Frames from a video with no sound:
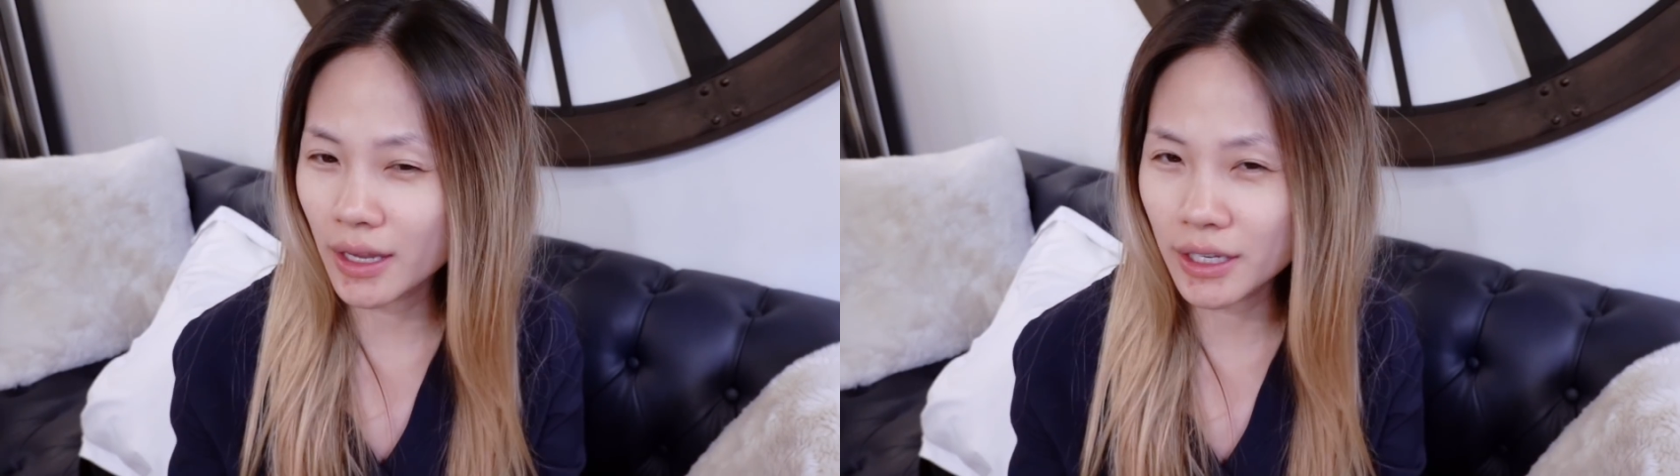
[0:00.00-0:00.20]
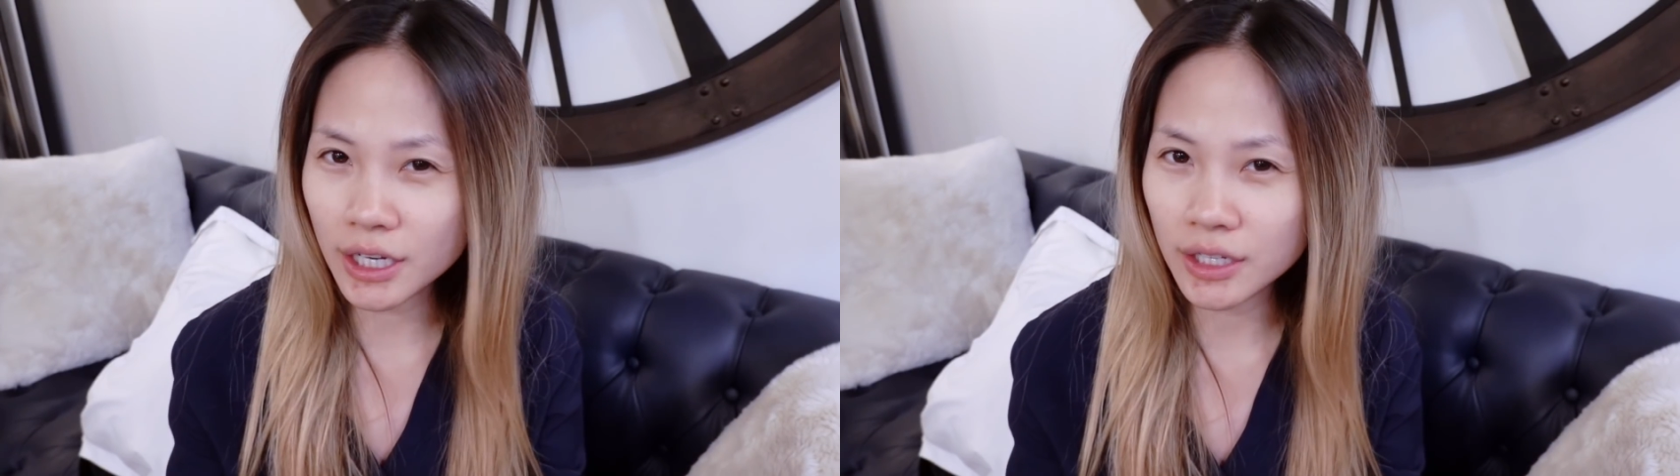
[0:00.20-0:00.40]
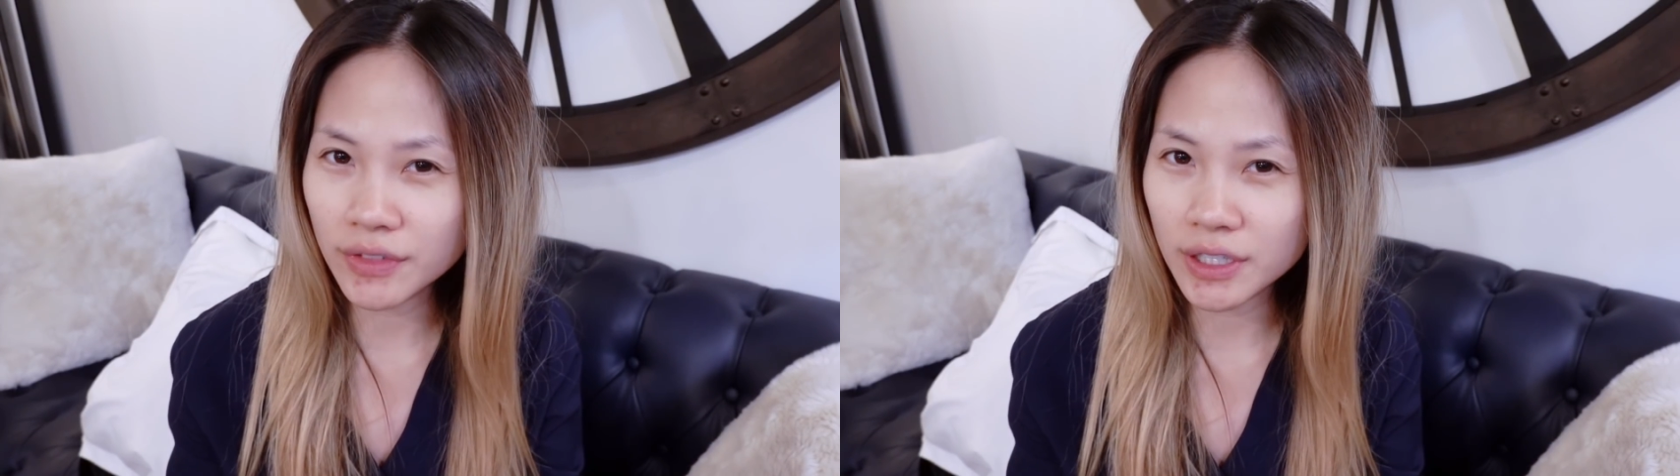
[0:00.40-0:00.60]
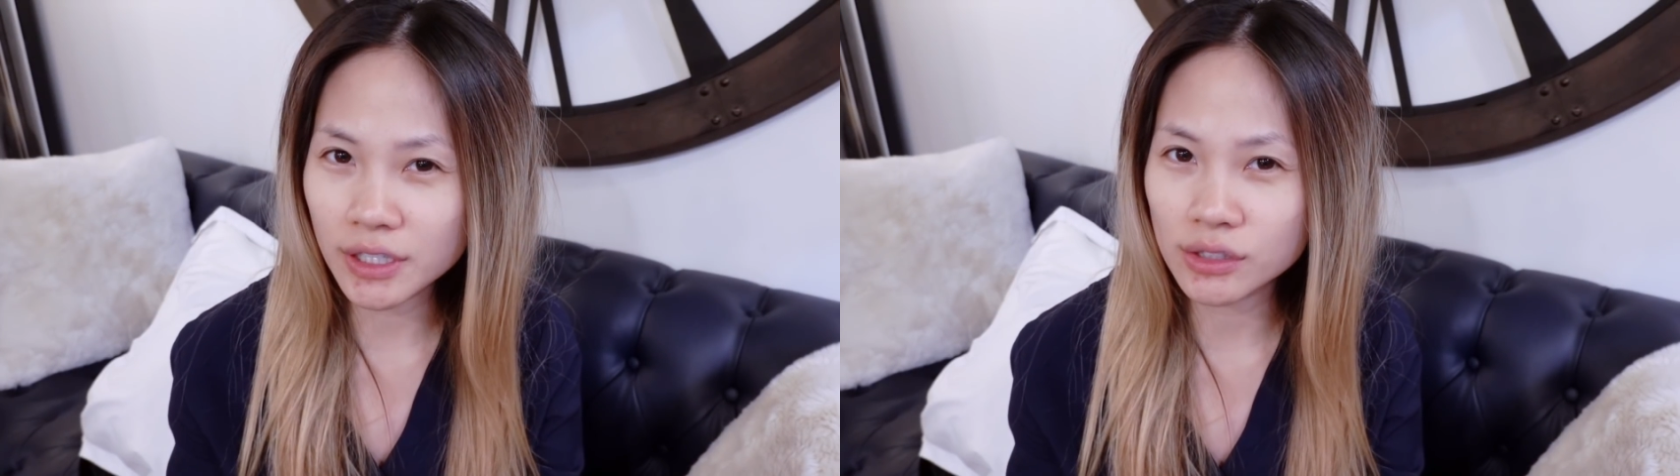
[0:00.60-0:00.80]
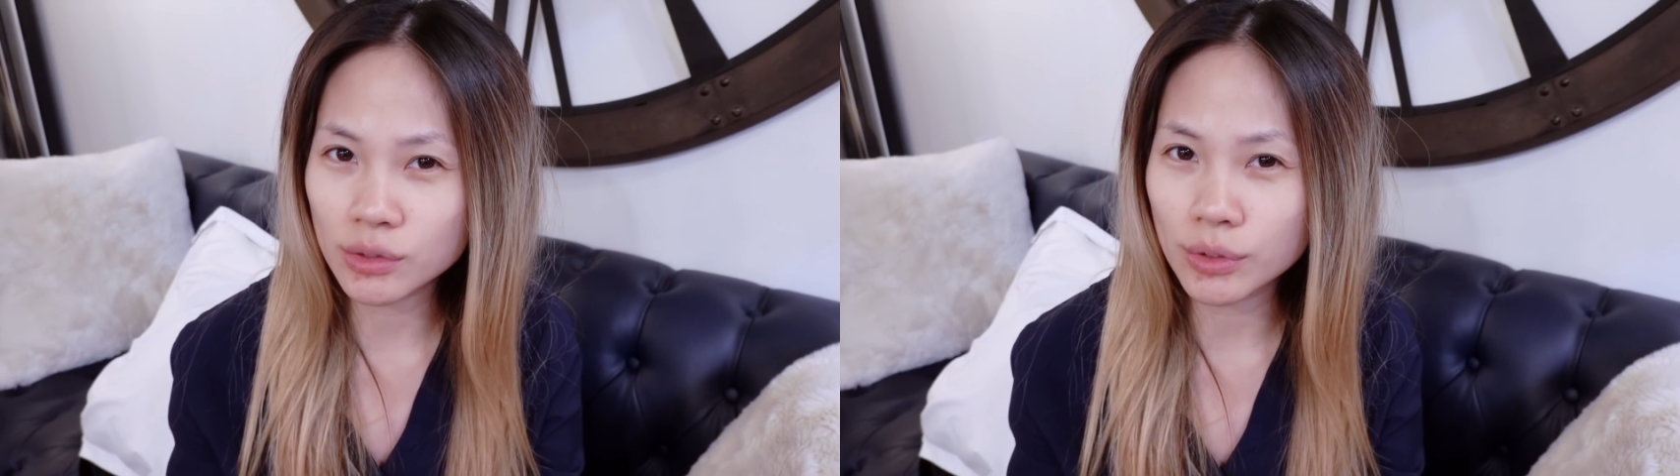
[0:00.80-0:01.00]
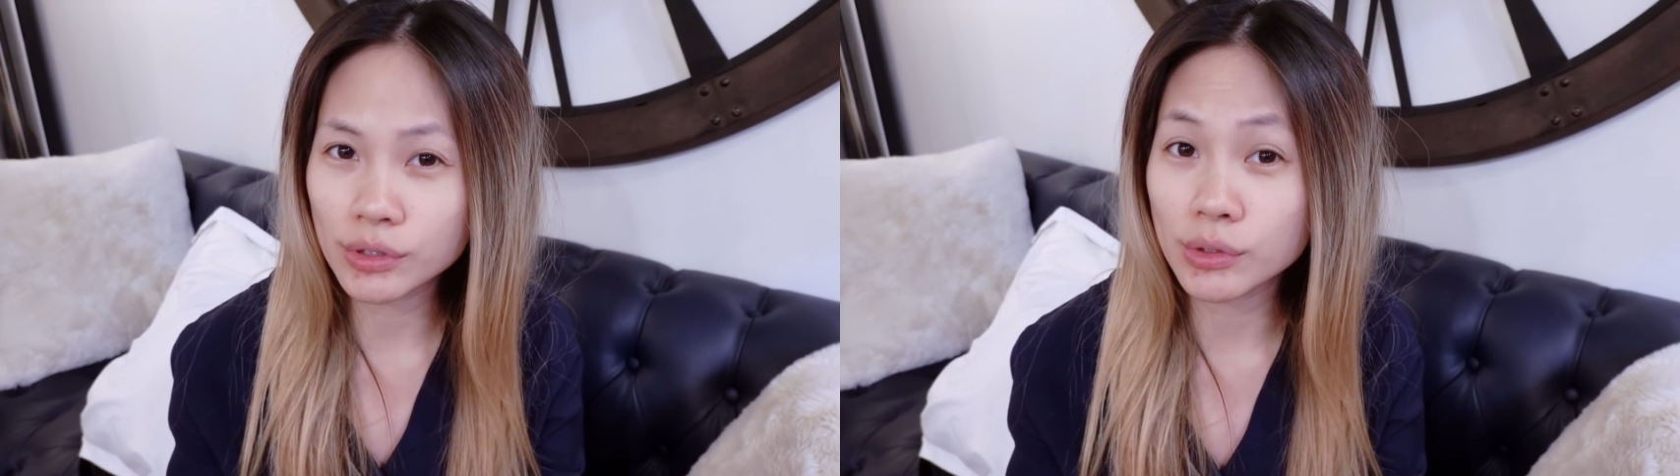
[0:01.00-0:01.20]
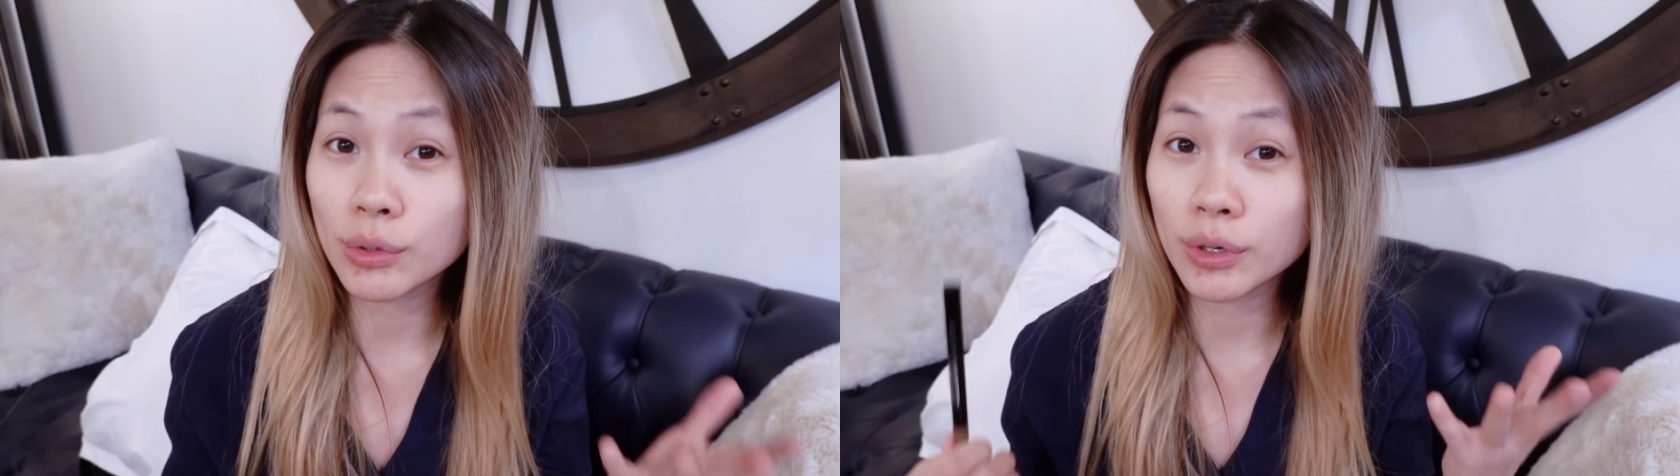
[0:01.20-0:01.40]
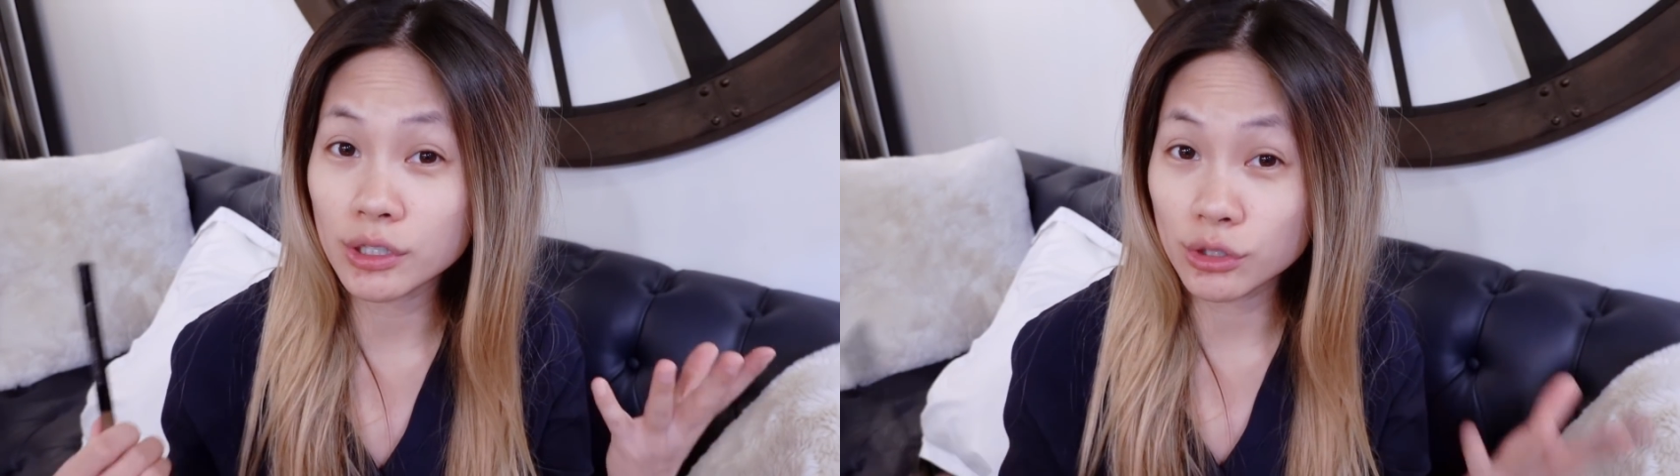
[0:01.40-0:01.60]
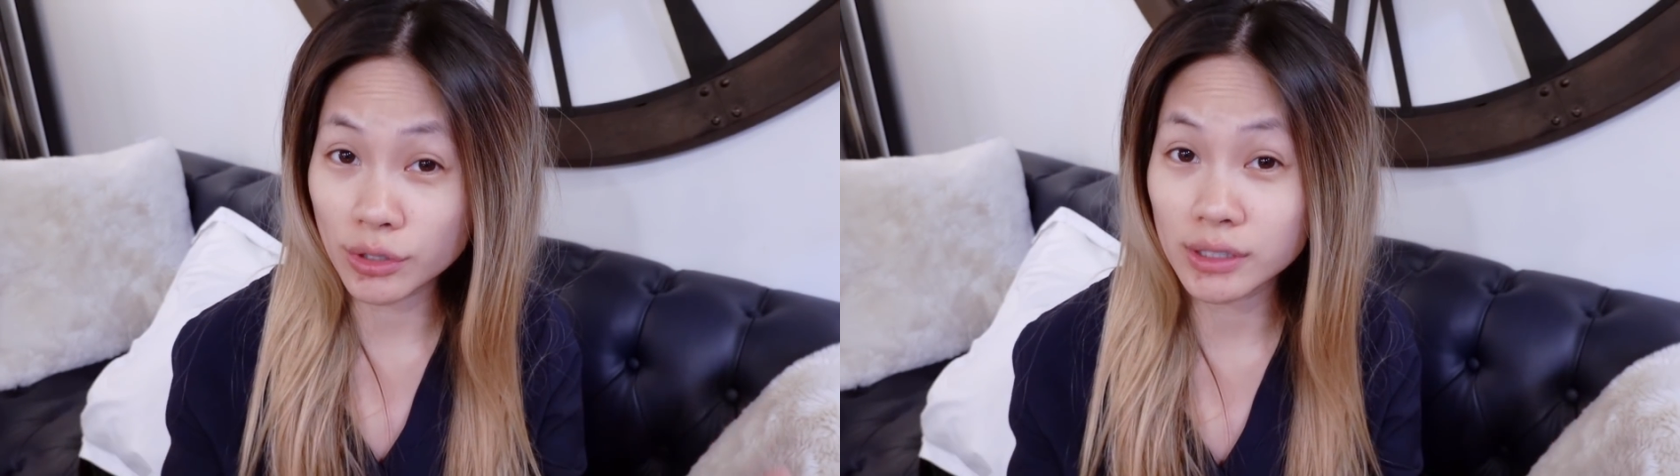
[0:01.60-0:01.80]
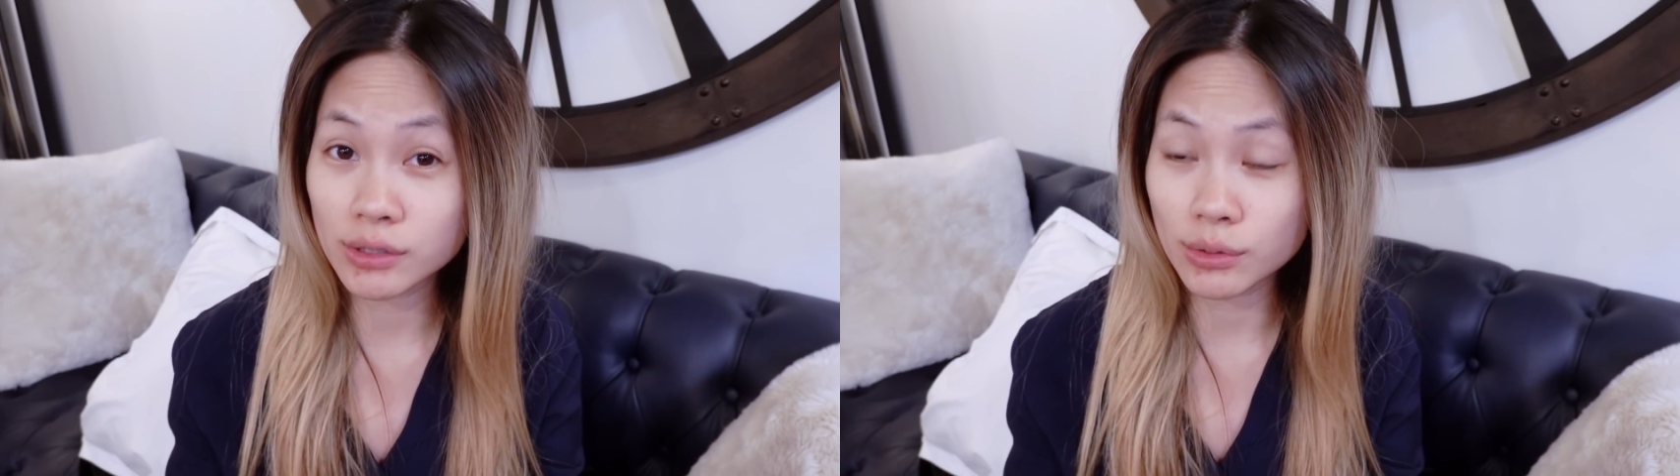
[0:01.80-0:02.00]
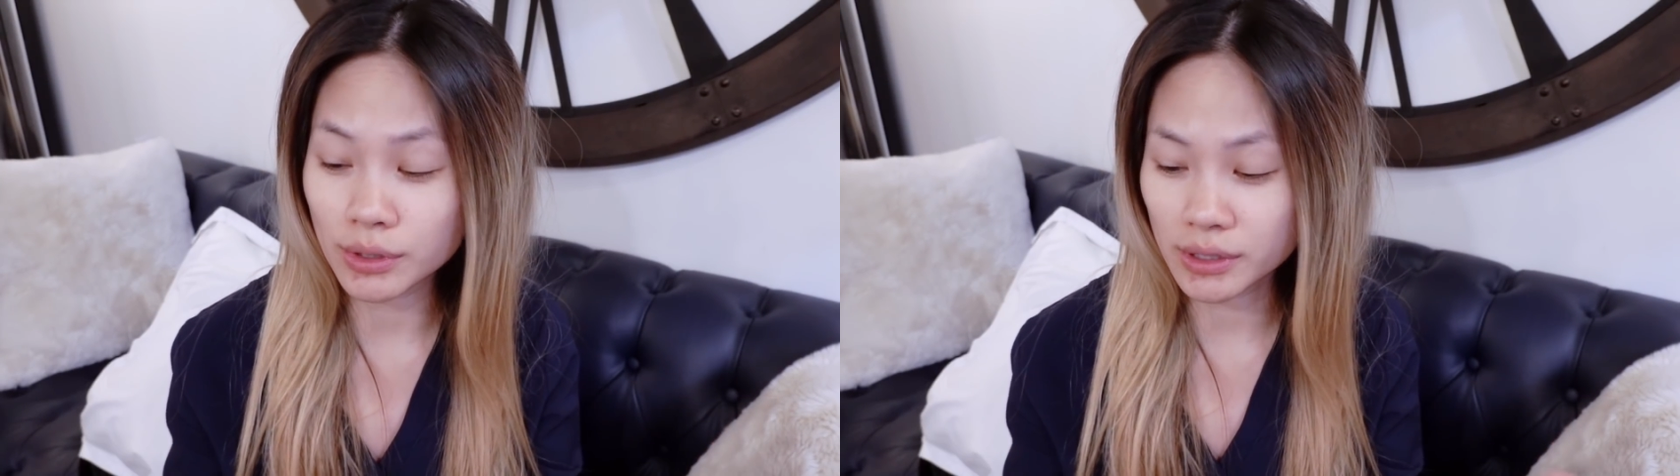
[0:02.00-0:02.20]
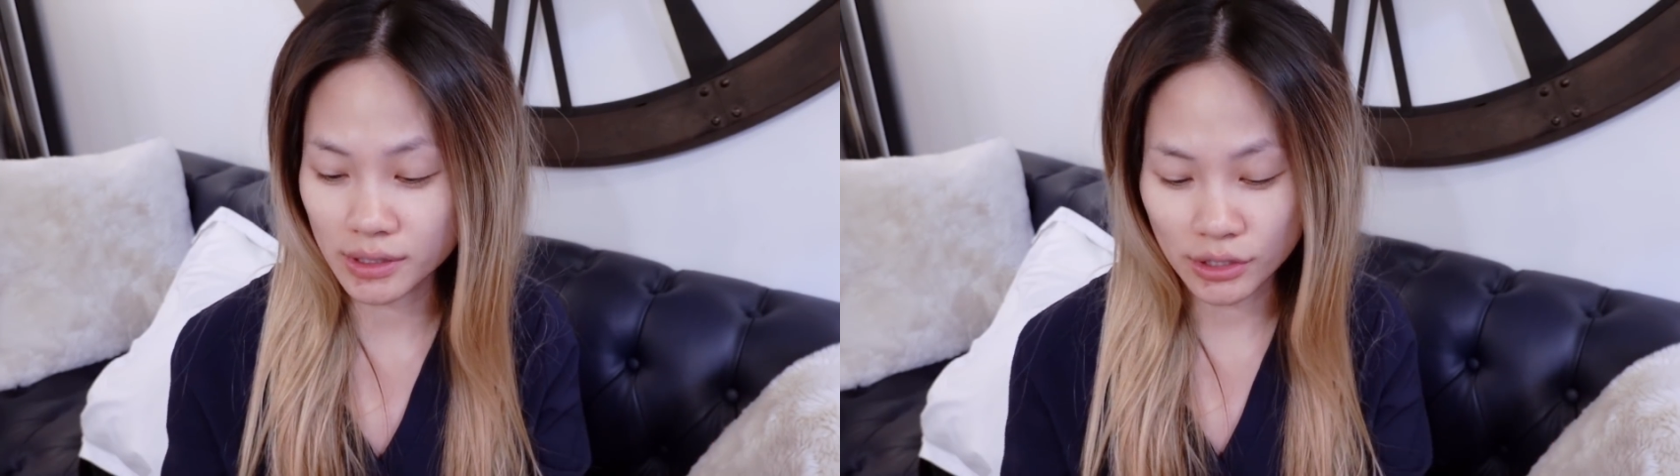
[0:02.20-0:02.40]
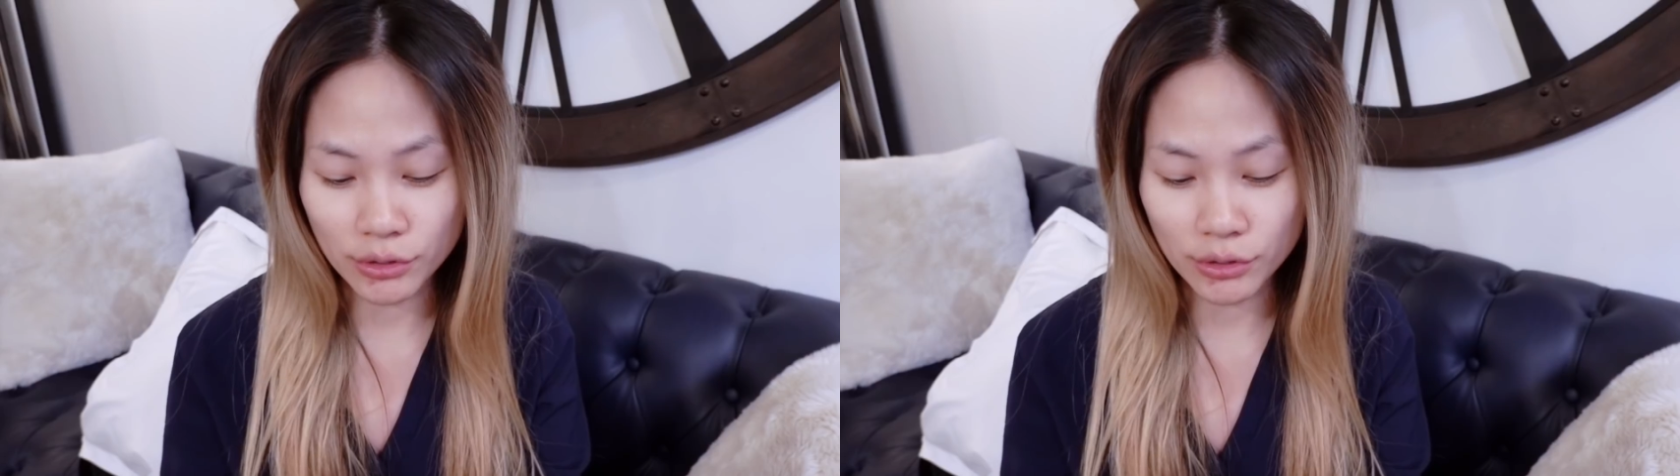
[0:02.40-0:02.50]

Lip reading: Any convenience stores or drugstores,